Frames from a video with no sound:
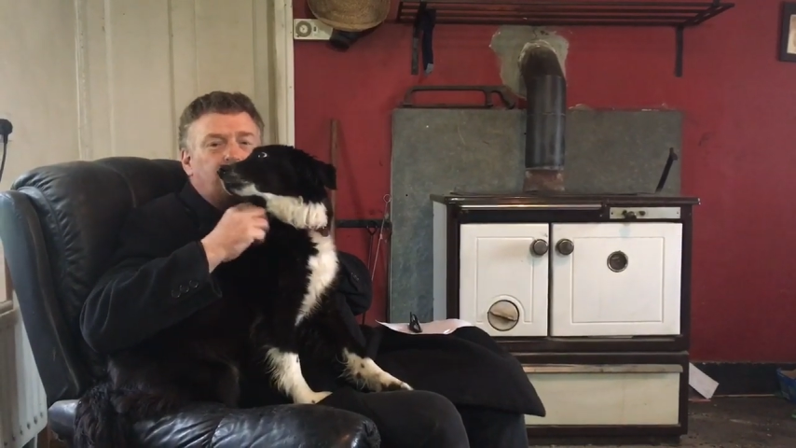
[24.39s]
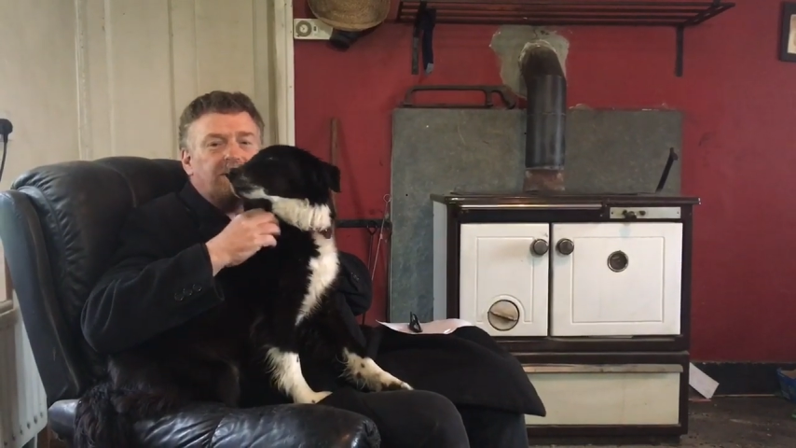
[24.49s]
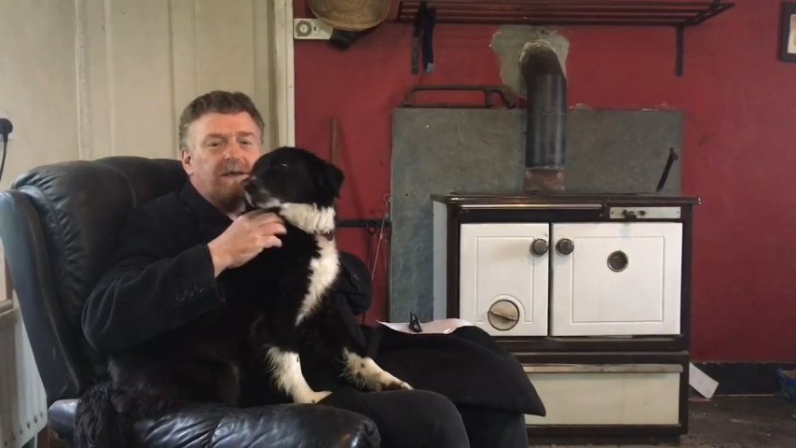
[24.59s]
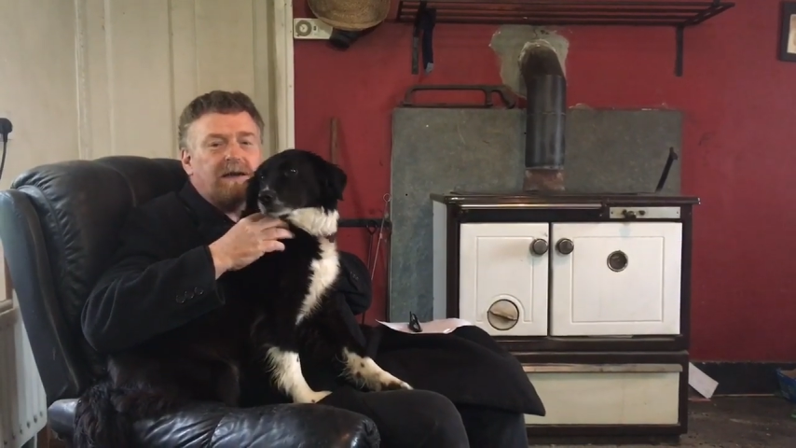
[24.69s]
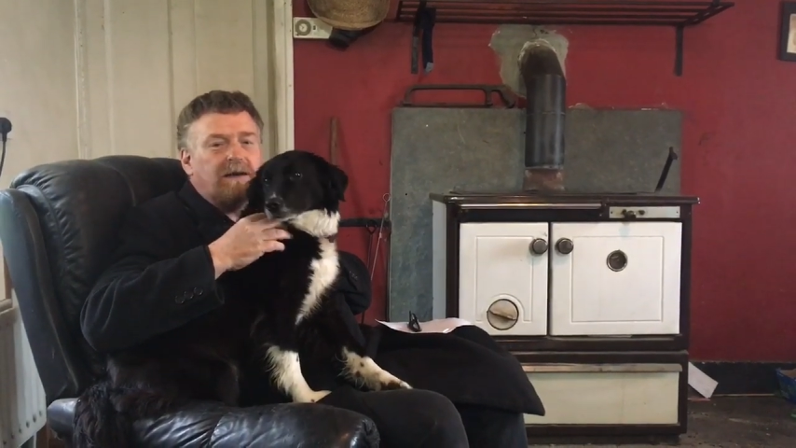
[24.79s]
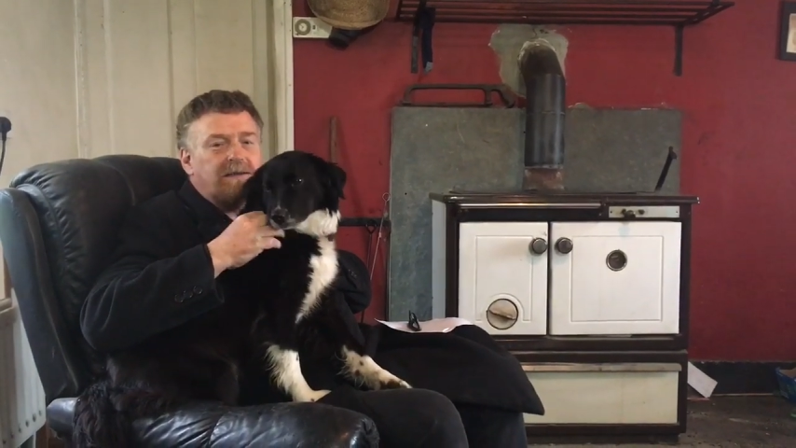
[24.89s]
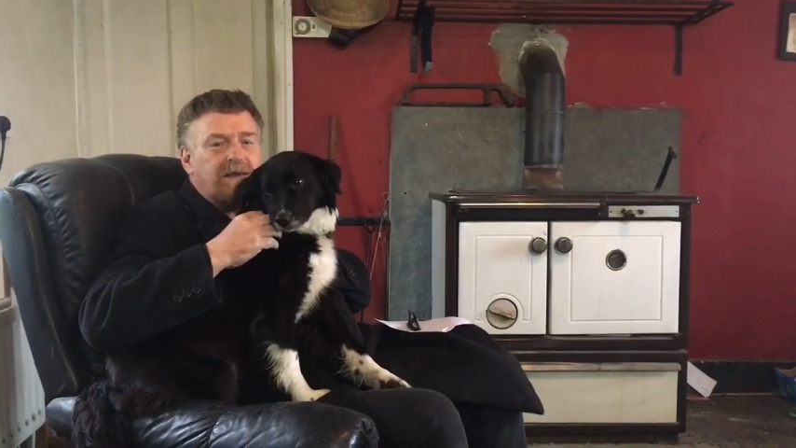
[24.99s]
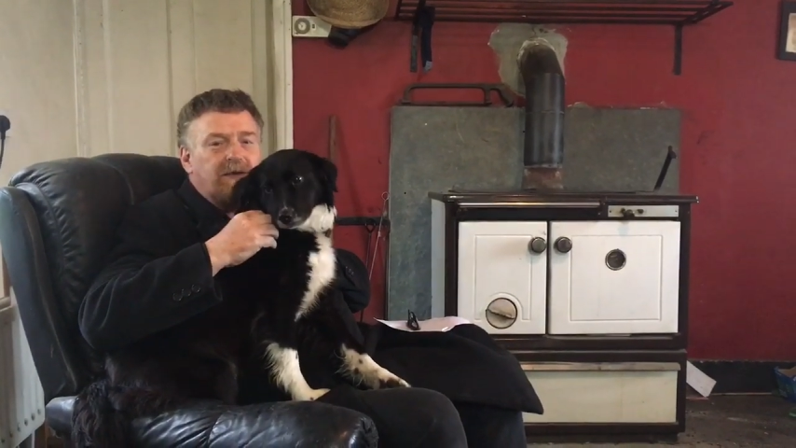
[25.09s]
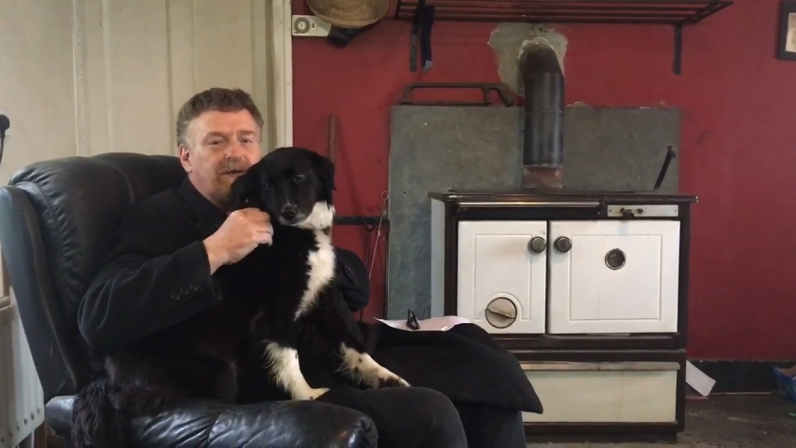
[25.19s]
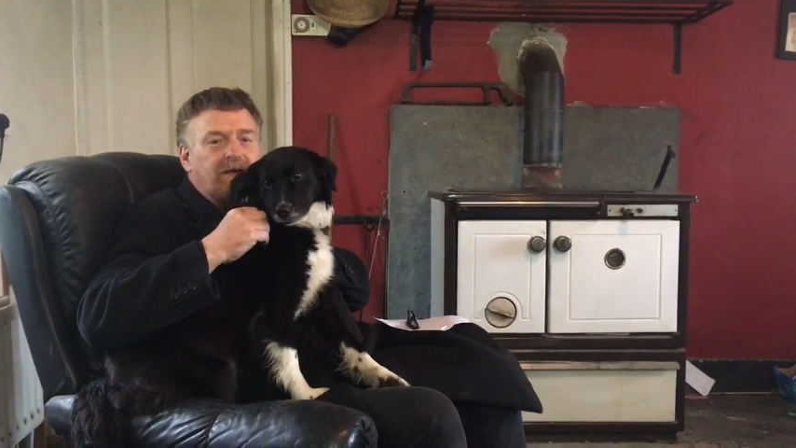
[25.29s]
Quentin
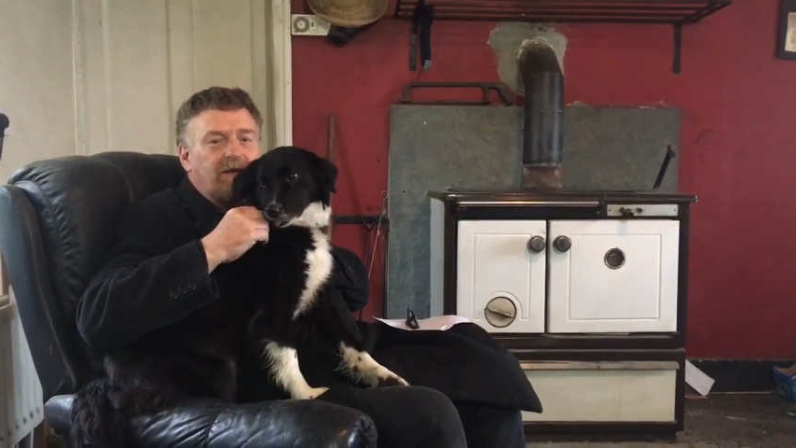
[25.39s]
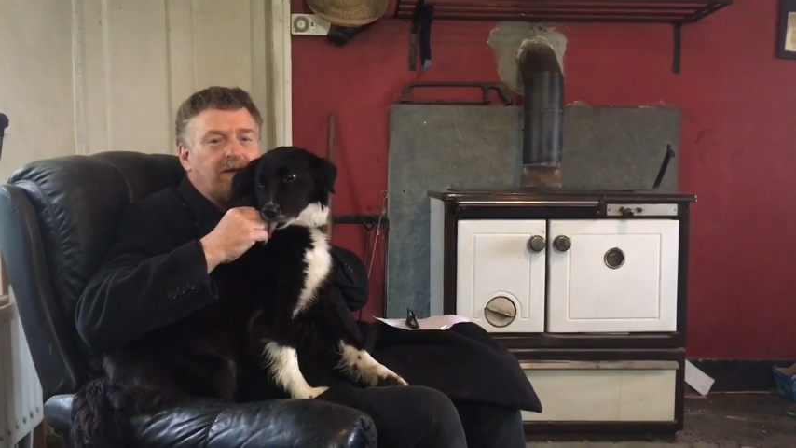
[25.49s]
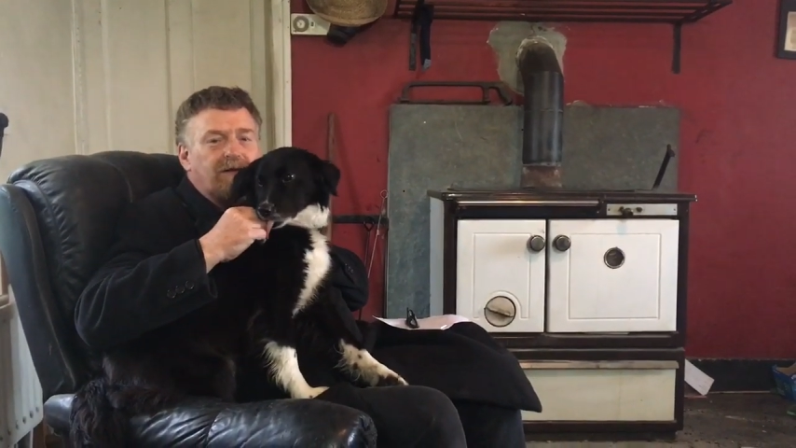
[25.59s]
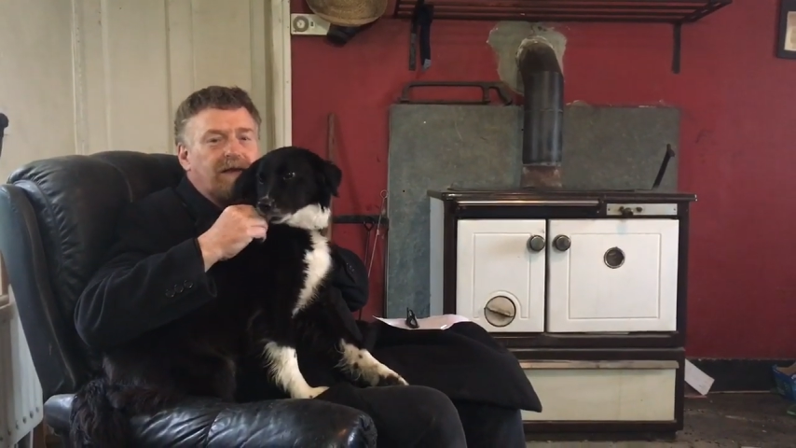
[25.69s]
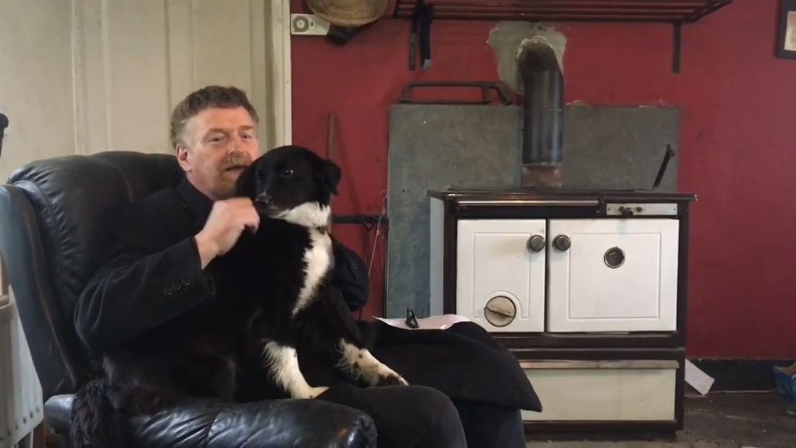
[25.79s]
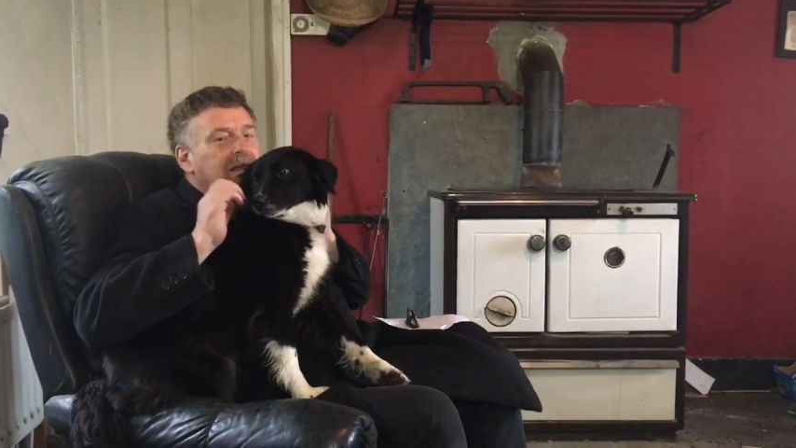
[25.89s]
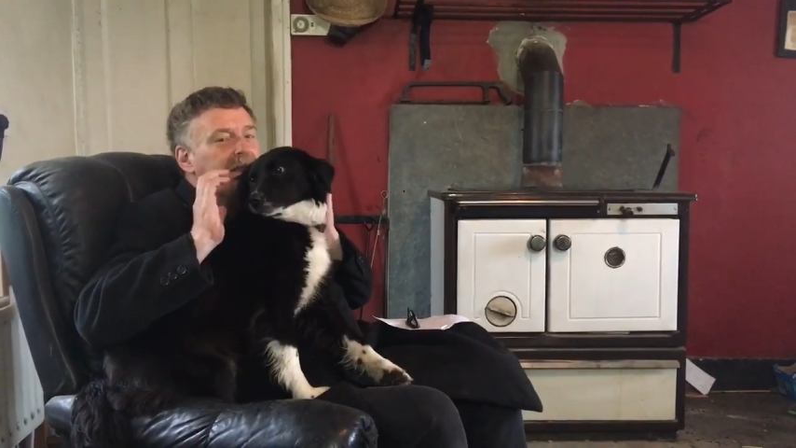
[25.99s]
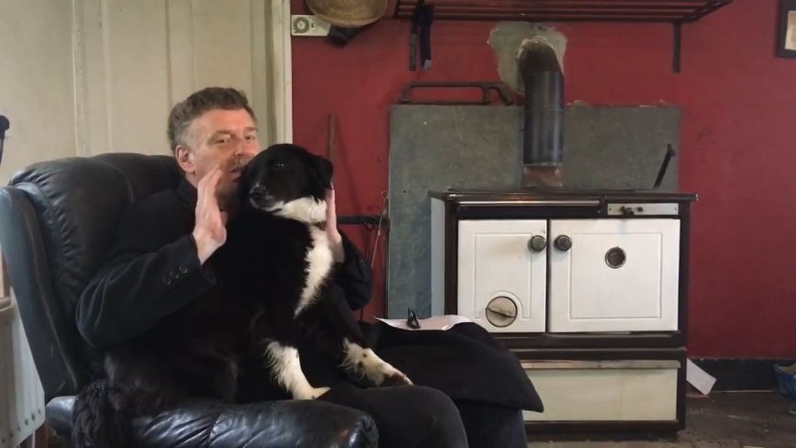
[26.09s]
Tarantino with an accordion,